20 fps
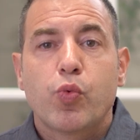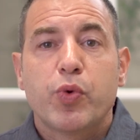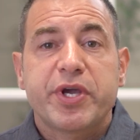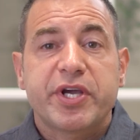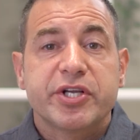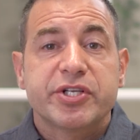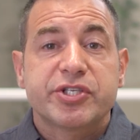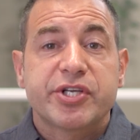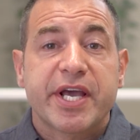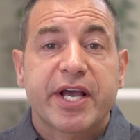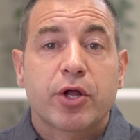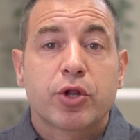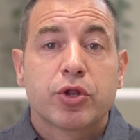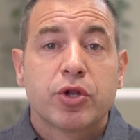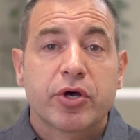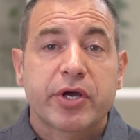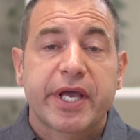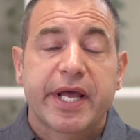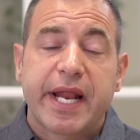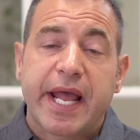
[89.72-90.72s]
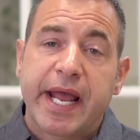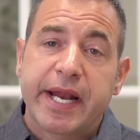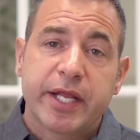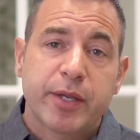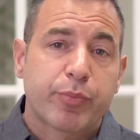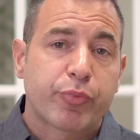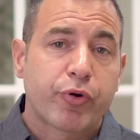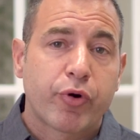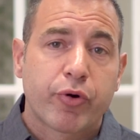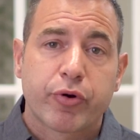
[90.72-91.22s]
We could take a look at any
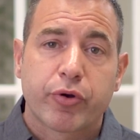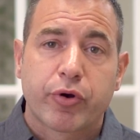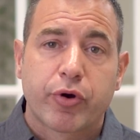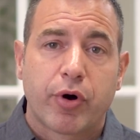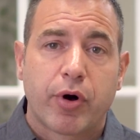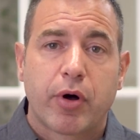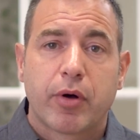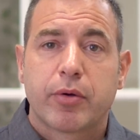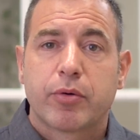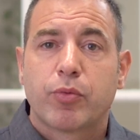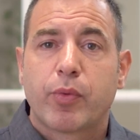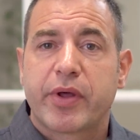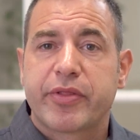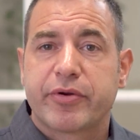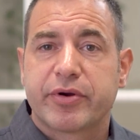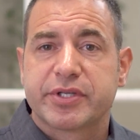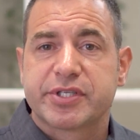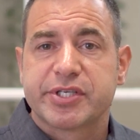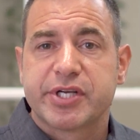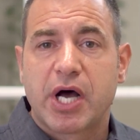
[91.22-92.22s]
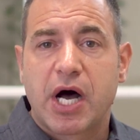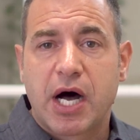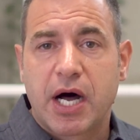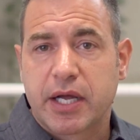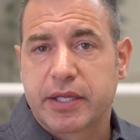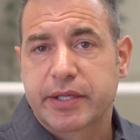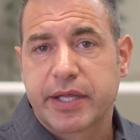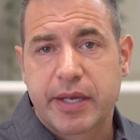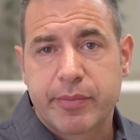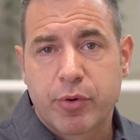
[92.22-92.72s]
protocol, whether it's an
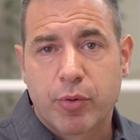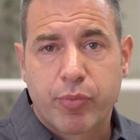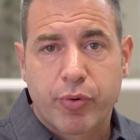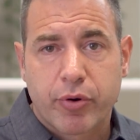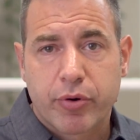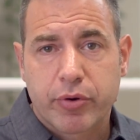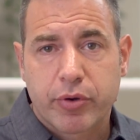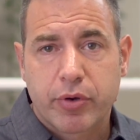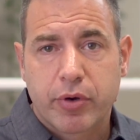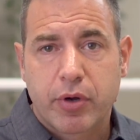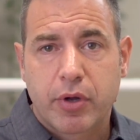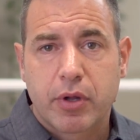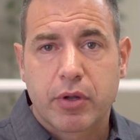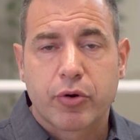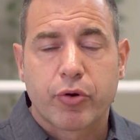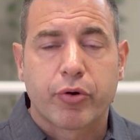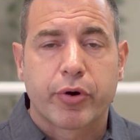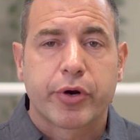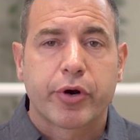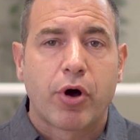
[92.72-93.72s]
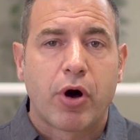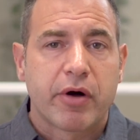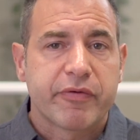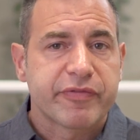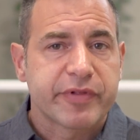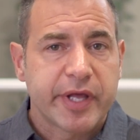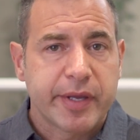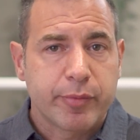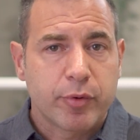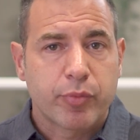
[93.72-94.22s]
on label protocol or an off
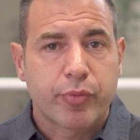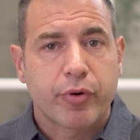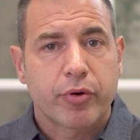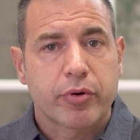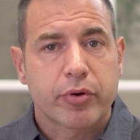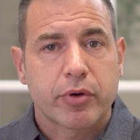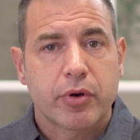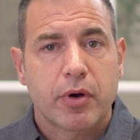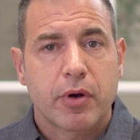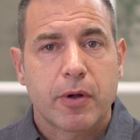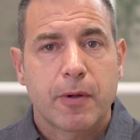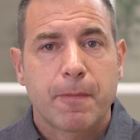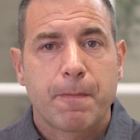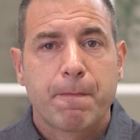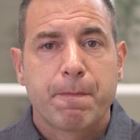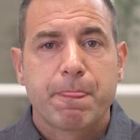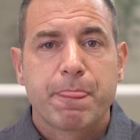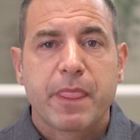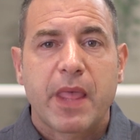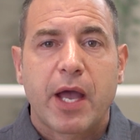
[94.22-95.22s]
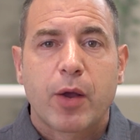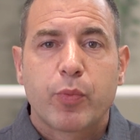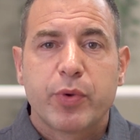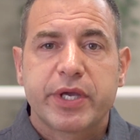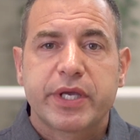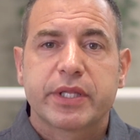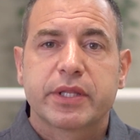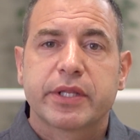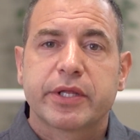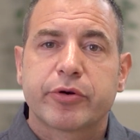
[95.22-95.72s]
label protocol, and we
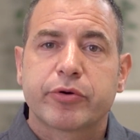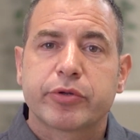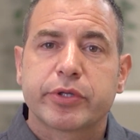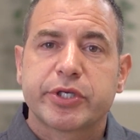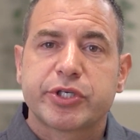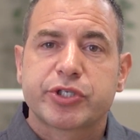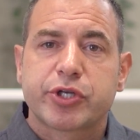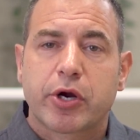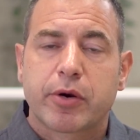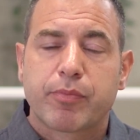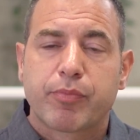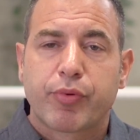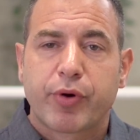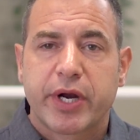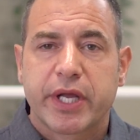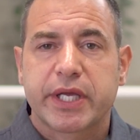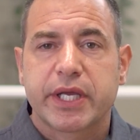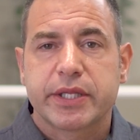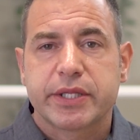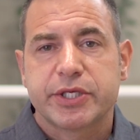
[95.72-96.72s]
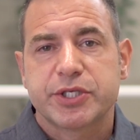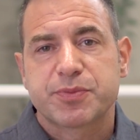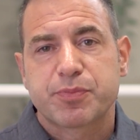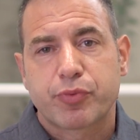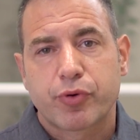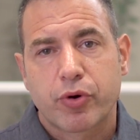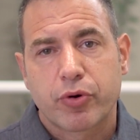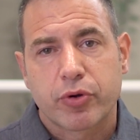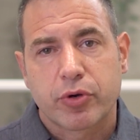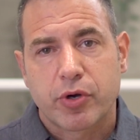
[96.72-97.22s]
can literally start breaking these
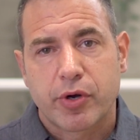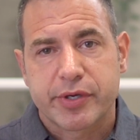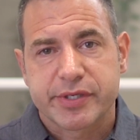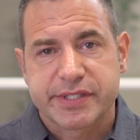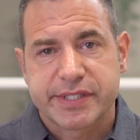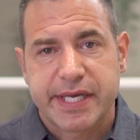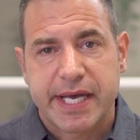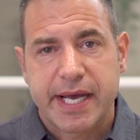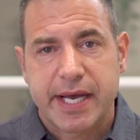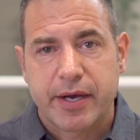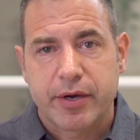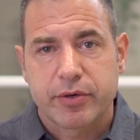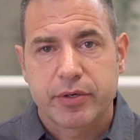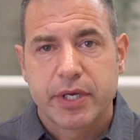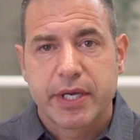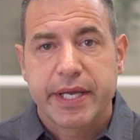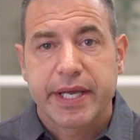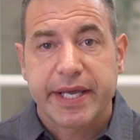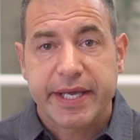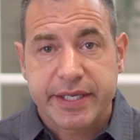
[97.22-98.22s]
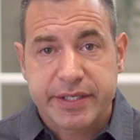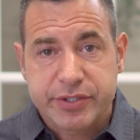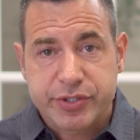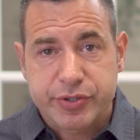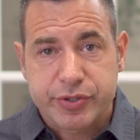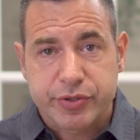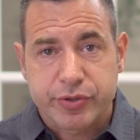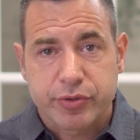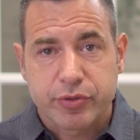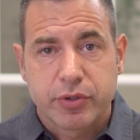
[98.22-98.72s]
protocols down
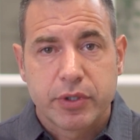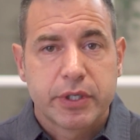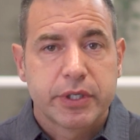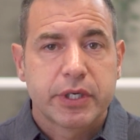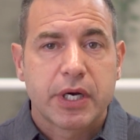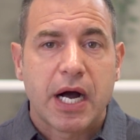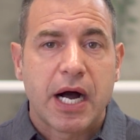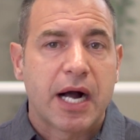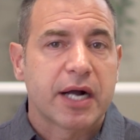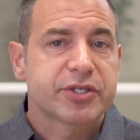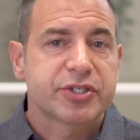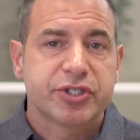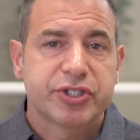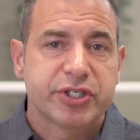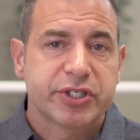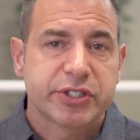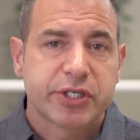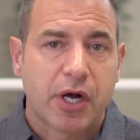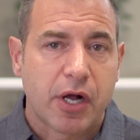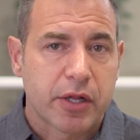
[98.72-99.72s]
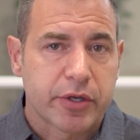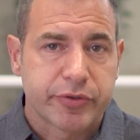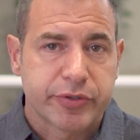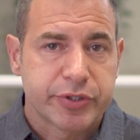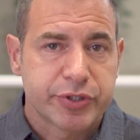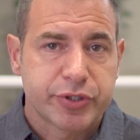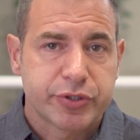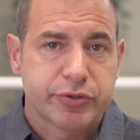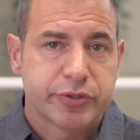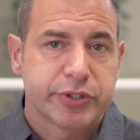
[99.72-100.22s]
into oxygen
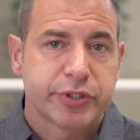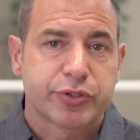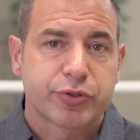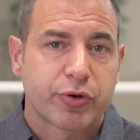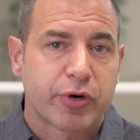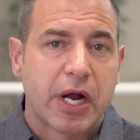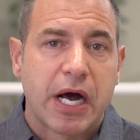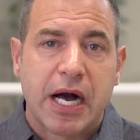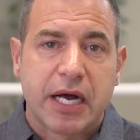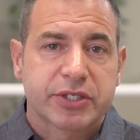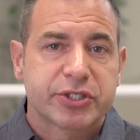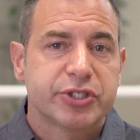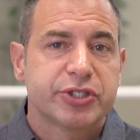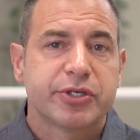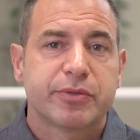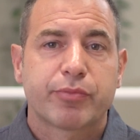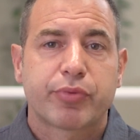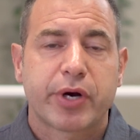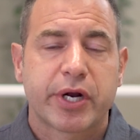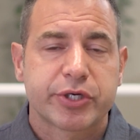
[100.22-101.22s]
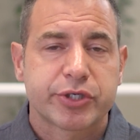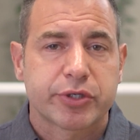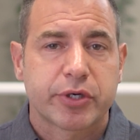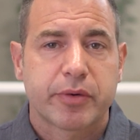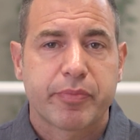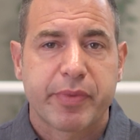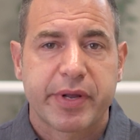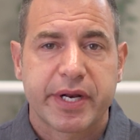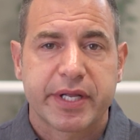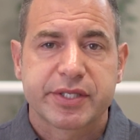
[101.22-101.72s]
tolerance units or oxygen pressure
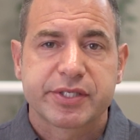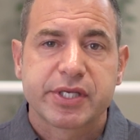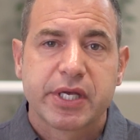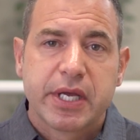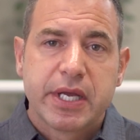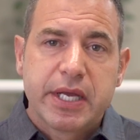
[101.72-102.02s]
in minutes